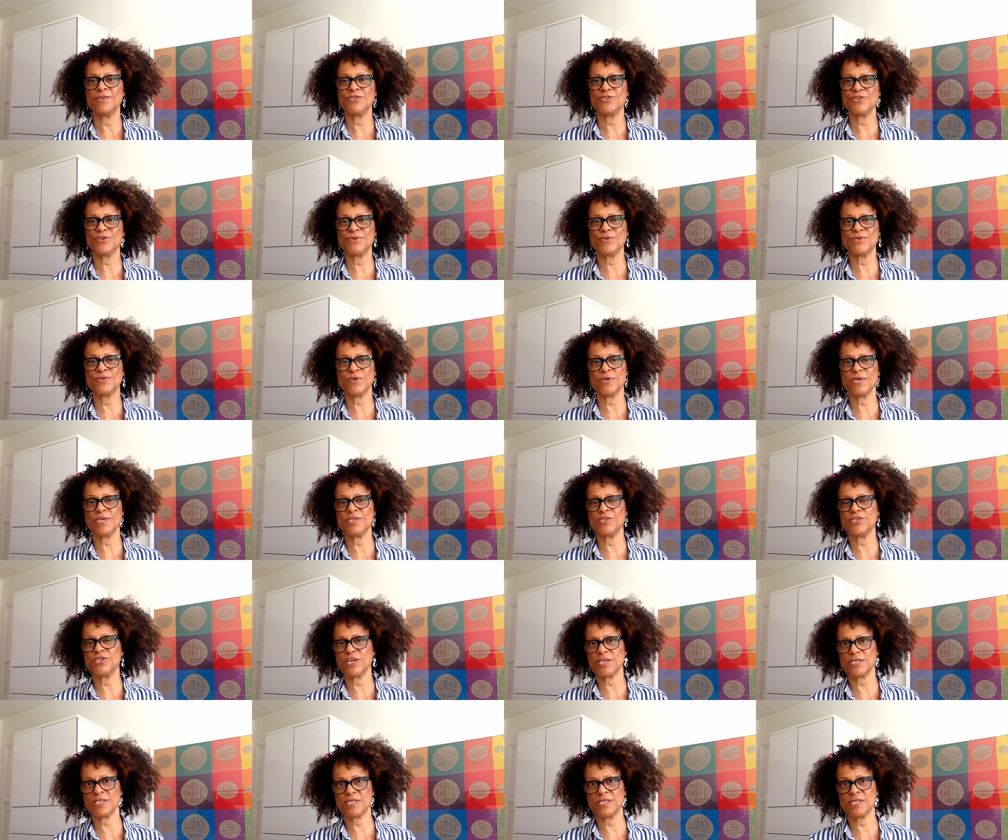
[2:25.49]
due to
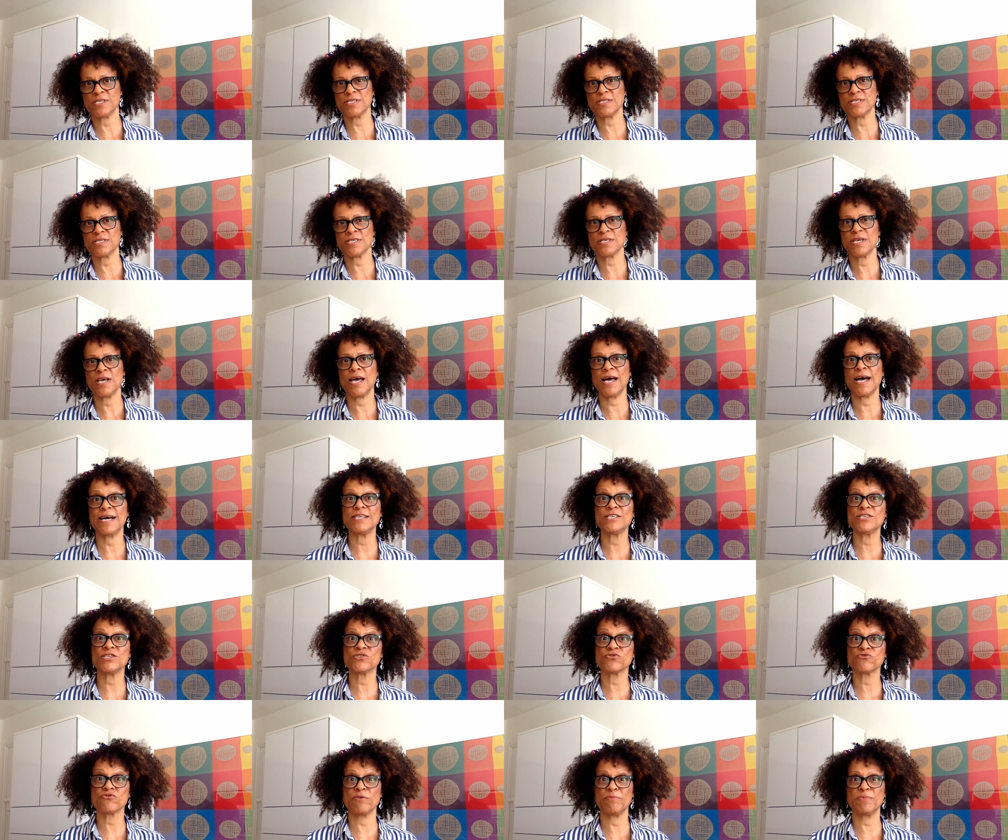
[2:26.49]
injustice and
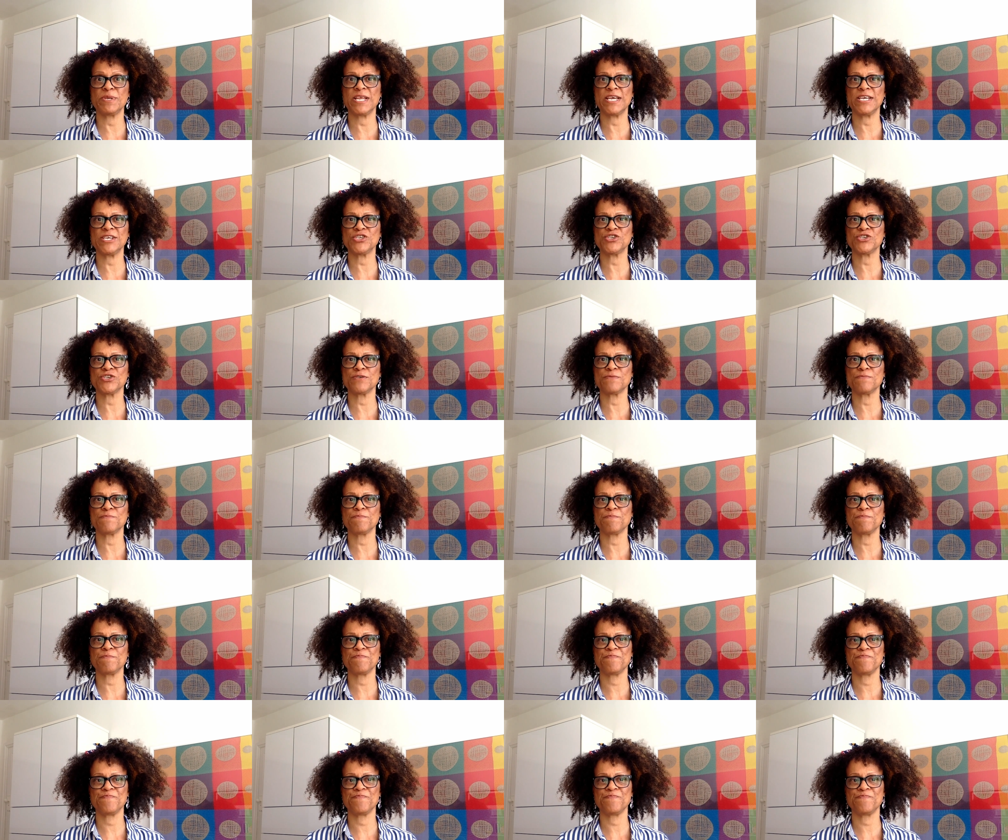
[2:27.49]
discrimination.